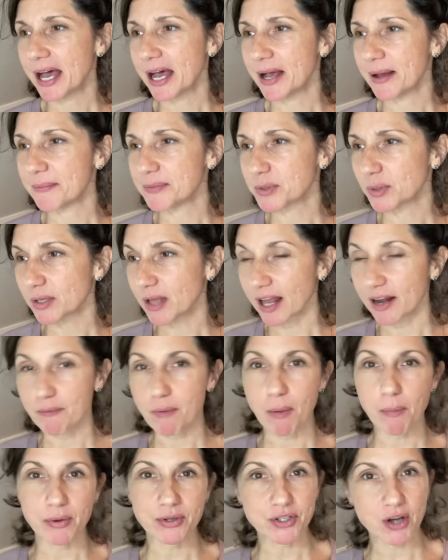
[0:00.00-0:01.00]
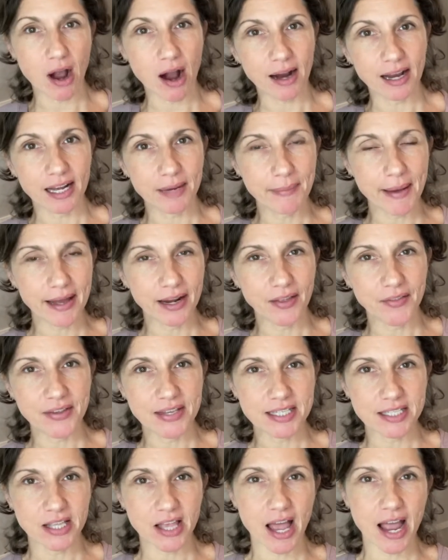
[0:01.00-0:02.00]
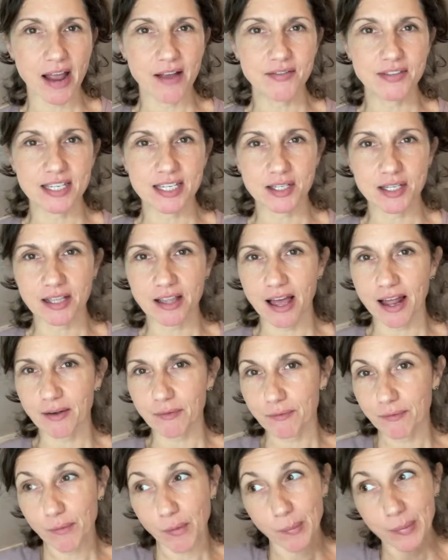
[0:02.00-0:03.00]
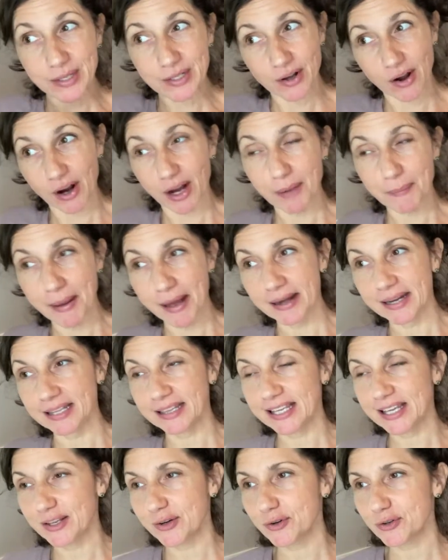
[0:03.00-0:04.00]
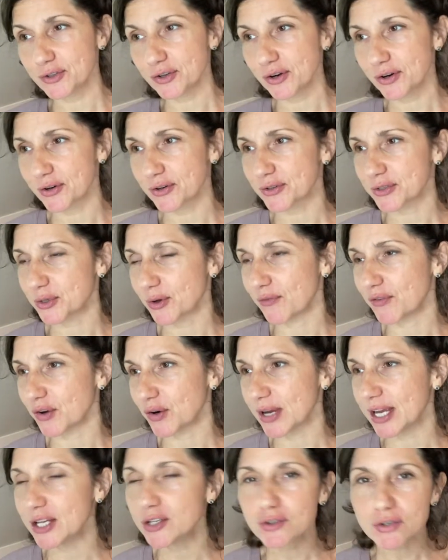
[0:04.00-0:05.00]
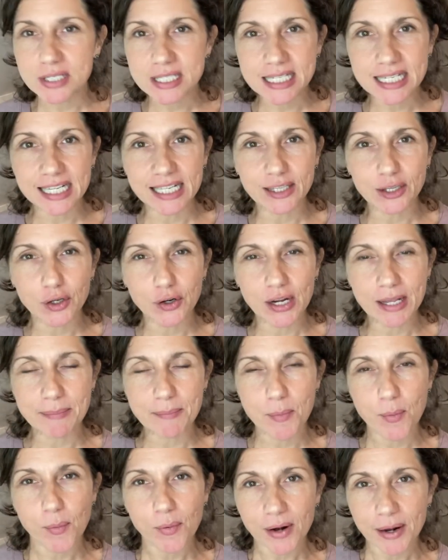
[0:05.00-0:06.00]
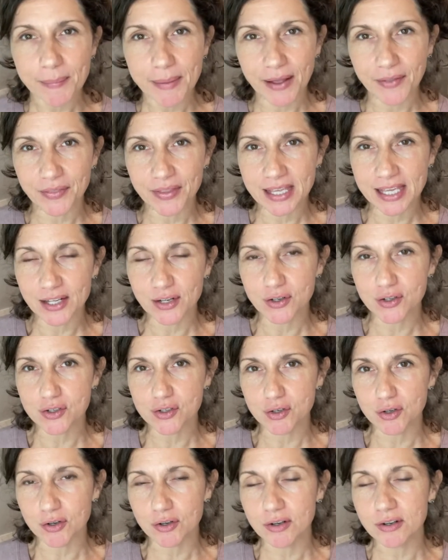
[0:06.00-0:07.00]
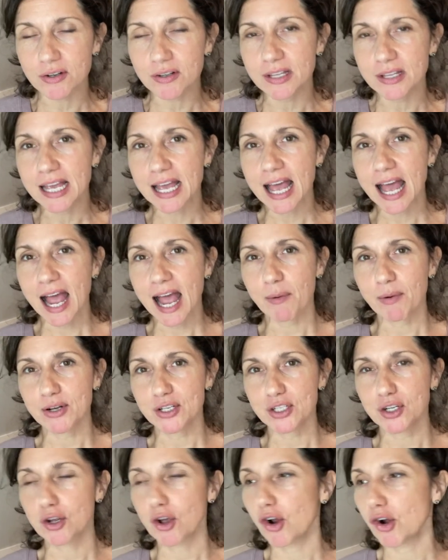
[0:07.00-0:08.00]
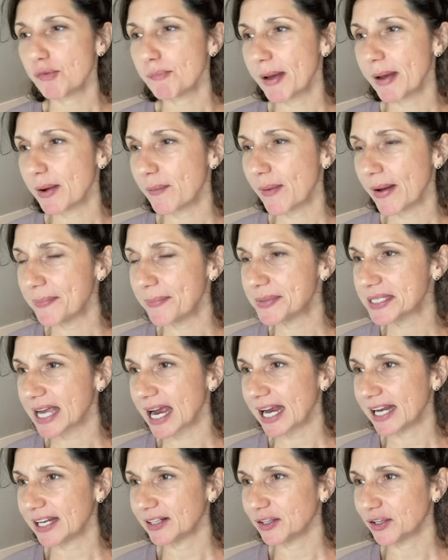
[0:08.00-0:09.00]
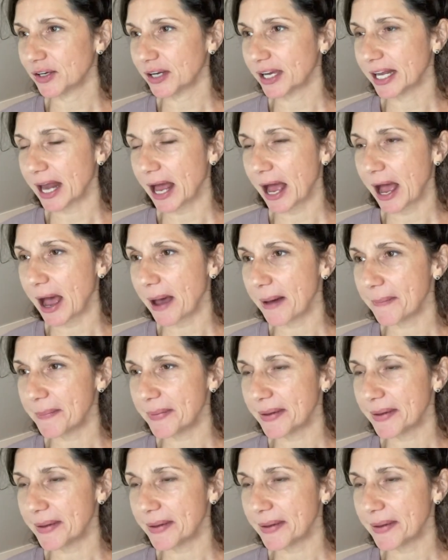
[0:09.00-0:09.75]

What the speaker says: So a lot of what we're talking about on these lives is a lot of what we talked about in the Inner Circle. So if you're interested in learning more about the Inner Circle, I want you to go to my website and look it up.